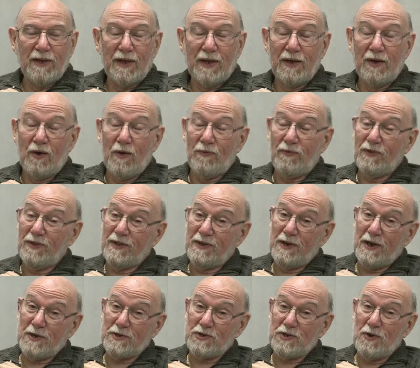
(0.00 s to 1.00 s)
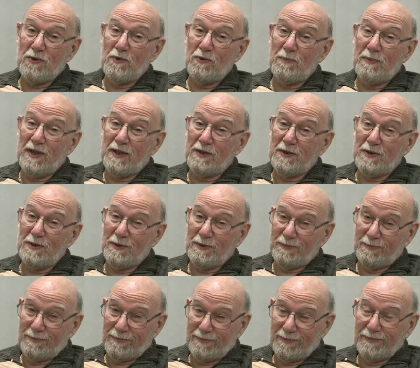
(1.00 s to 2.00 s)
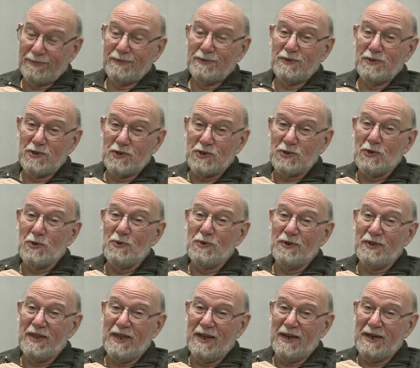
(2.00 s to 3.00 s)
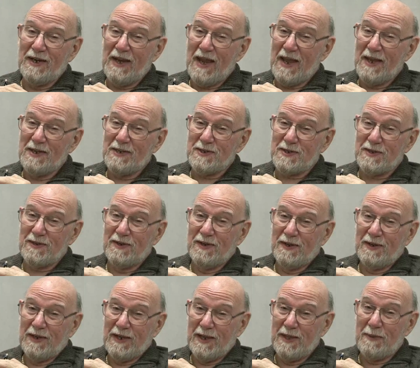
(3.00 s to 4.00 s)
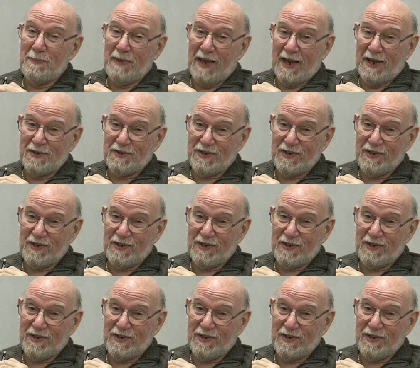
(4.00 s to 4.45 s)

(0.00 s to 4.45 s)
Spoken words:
and hopefully the next show will be a little sooner than it has in the past.